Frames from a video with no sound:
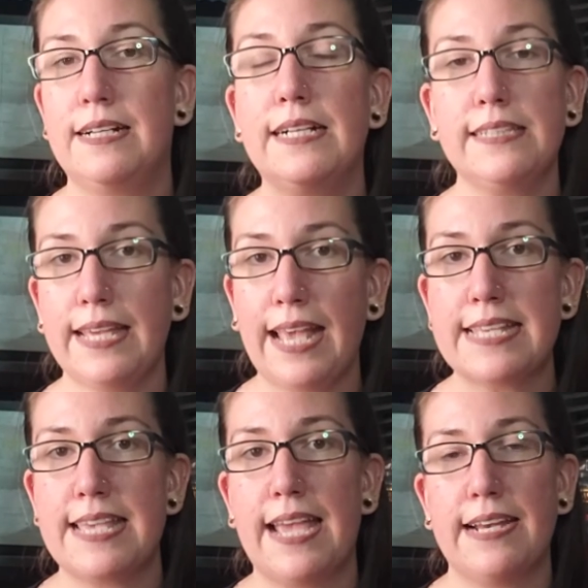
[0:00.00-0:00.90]
Like I
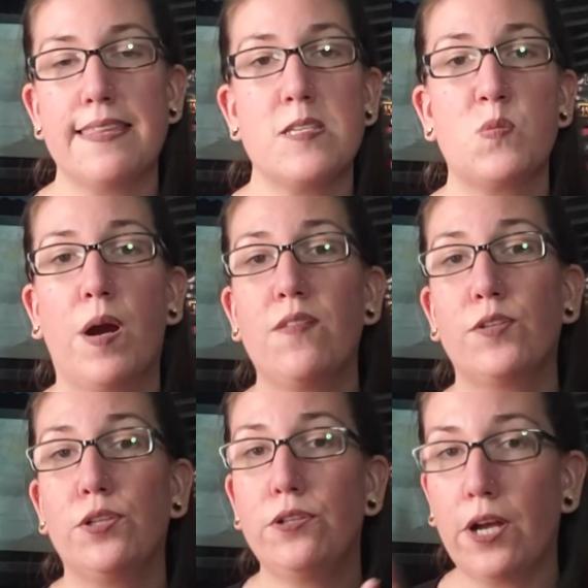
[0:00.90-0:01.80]
said, this is part of a
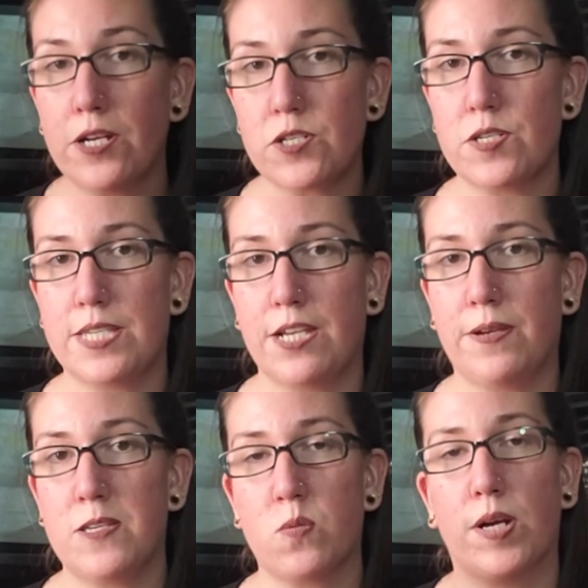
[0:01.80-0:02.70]
larger
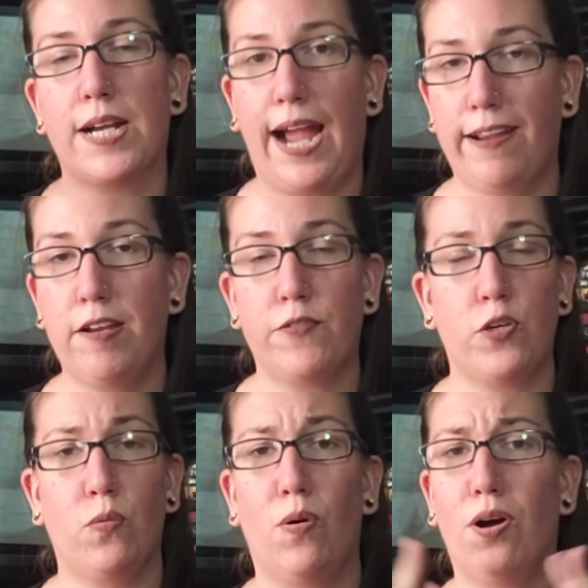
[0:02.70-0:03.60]
series where I
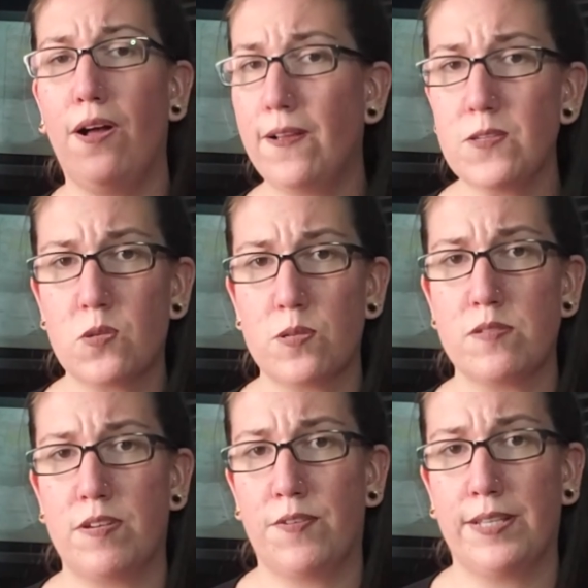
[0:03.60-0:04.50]
review all sorts
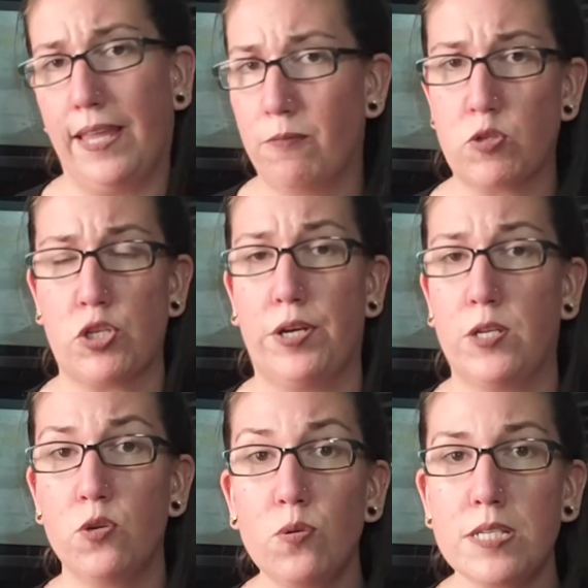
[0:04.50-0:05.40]
of different language learning
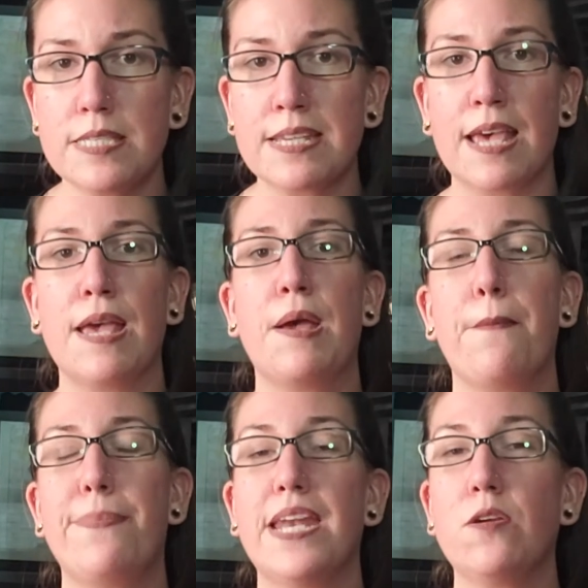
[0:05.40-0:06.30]
tools,
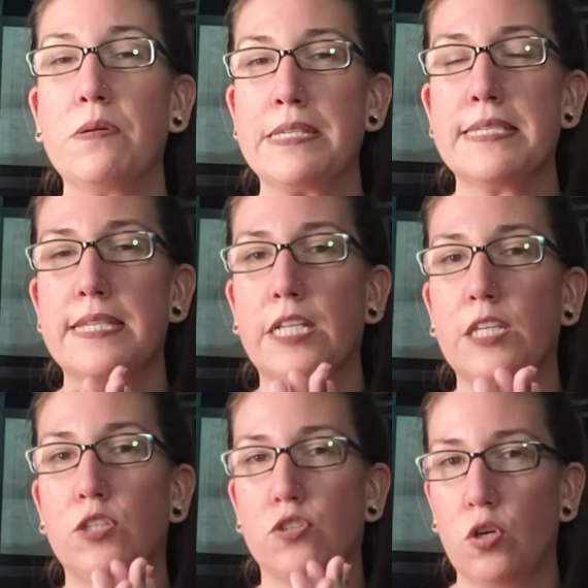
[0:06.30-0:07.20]
but I don't
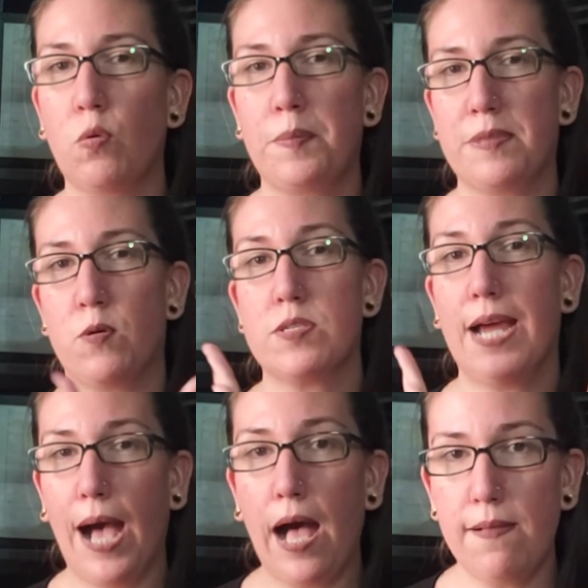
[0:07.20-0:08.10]
necessarily know what will be the most
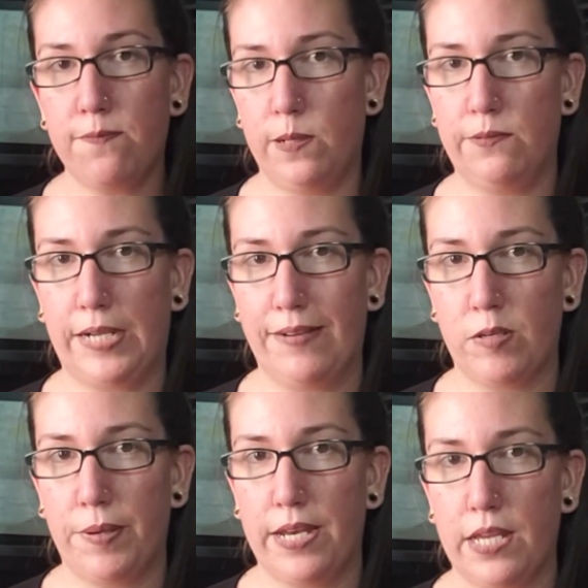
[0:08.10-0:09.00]
helpful for
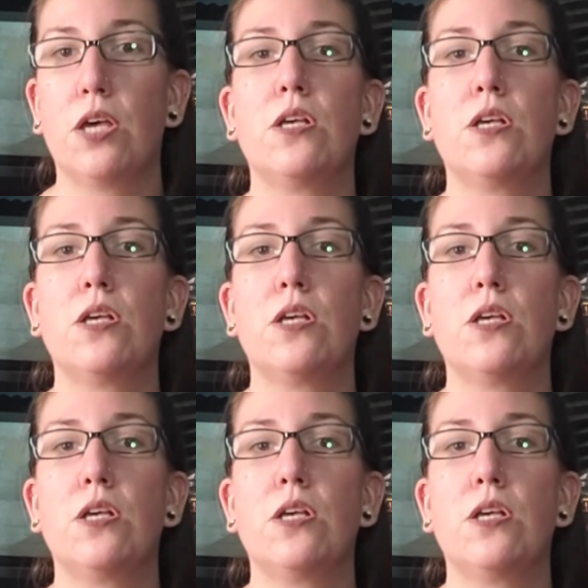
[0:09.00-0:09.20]
everybody.